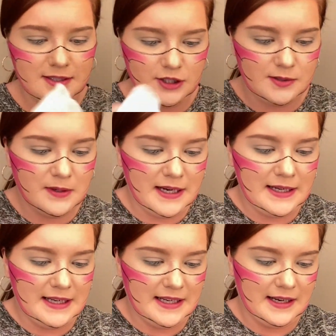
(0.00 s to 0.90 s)
Just what I
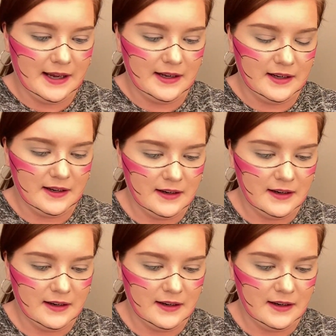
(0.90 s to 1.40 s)
needed.